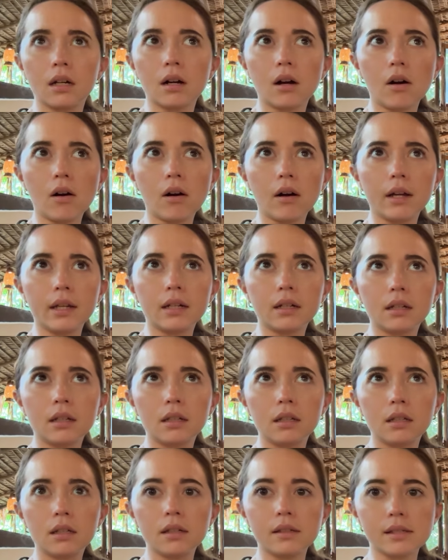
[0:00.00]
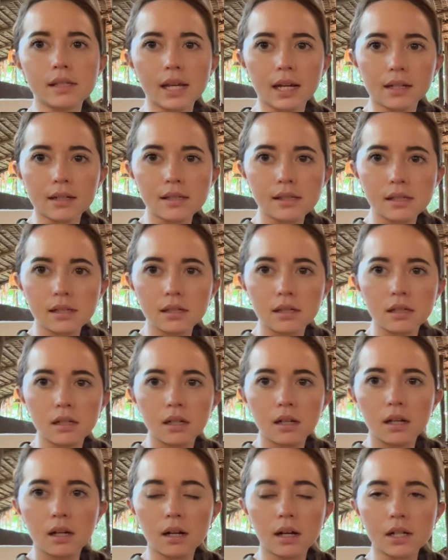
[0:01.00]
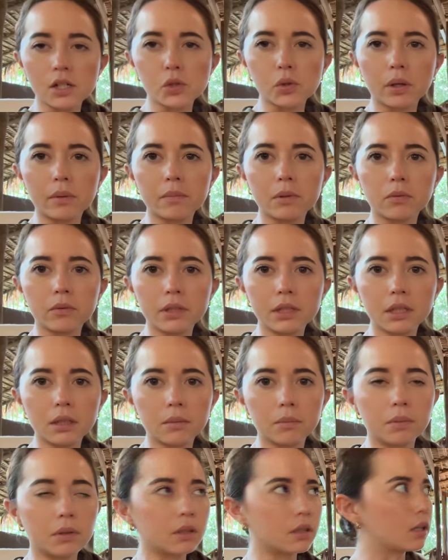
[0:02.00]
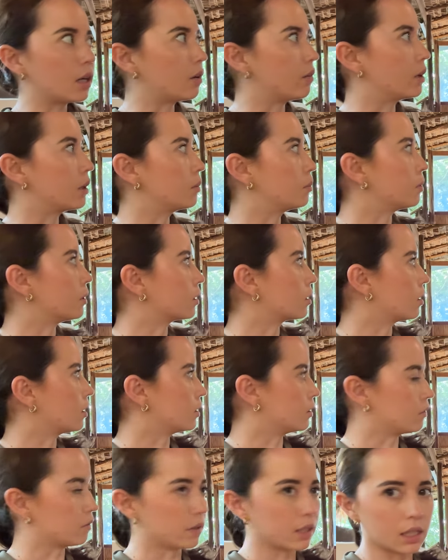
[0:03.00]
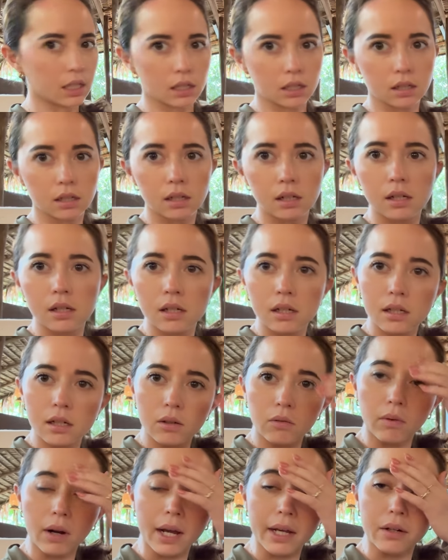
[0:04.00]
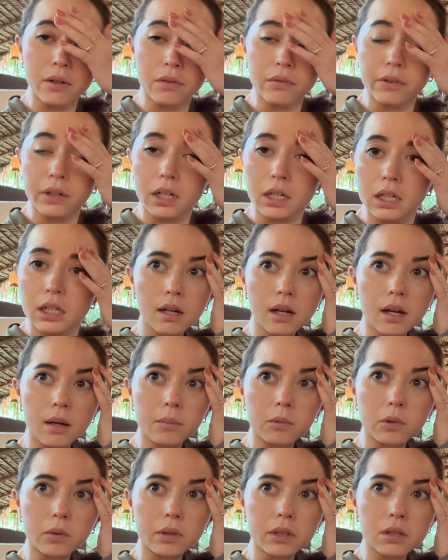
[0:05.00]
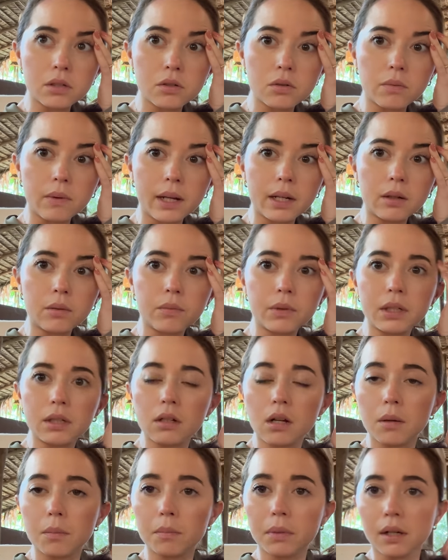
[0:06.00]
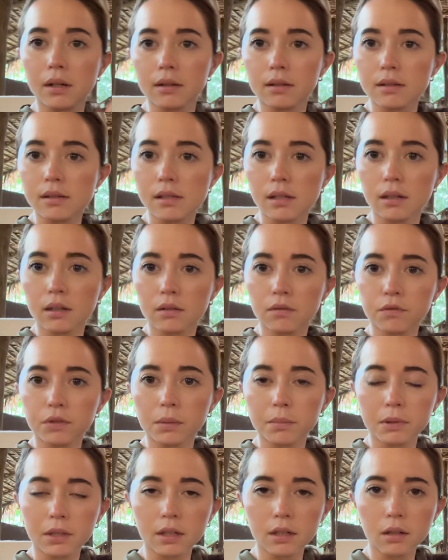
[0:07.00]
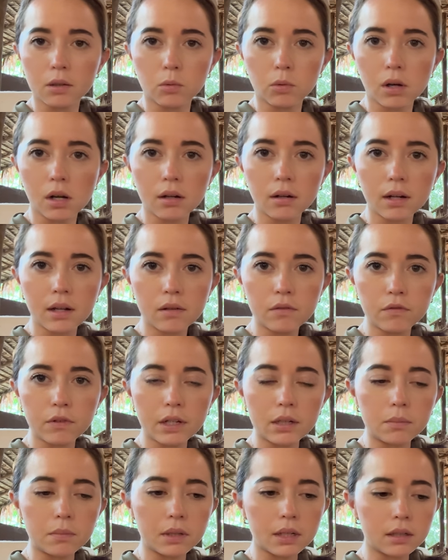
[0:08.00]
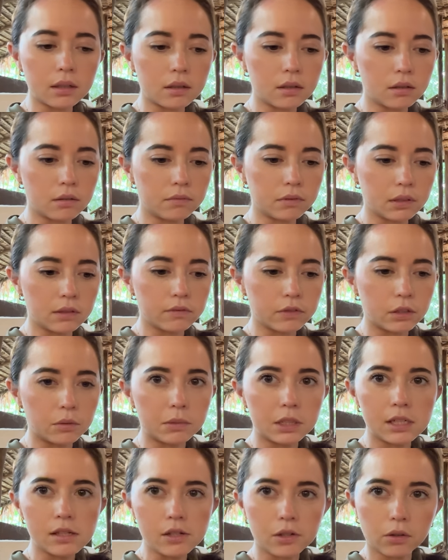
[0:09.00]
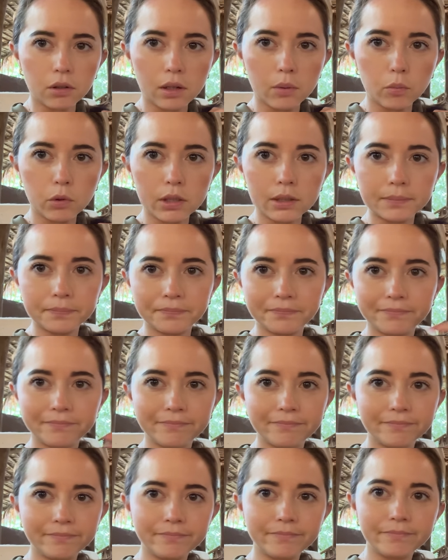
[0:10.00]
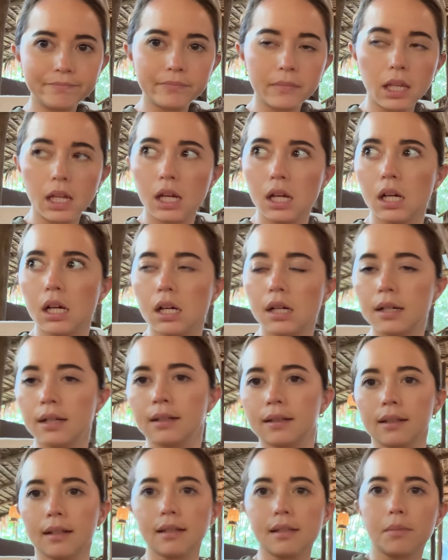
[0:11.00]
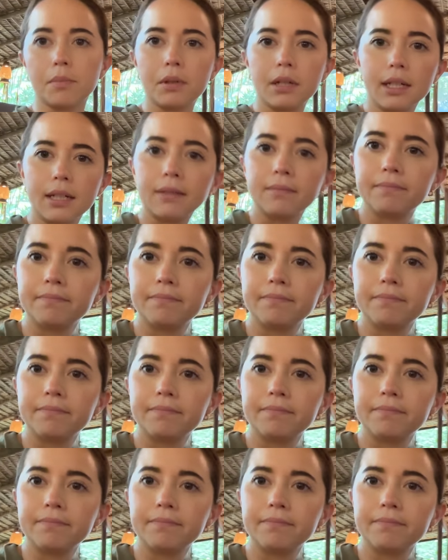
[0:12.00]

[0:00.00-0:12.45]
on insects. Uh, so I've been reading a book. I read a book on the van ride over. I'm going to write a reel on bugs and then Flip and I are gonna walk around, find a bug, and hopefully film an Instagram reel. That's the plan.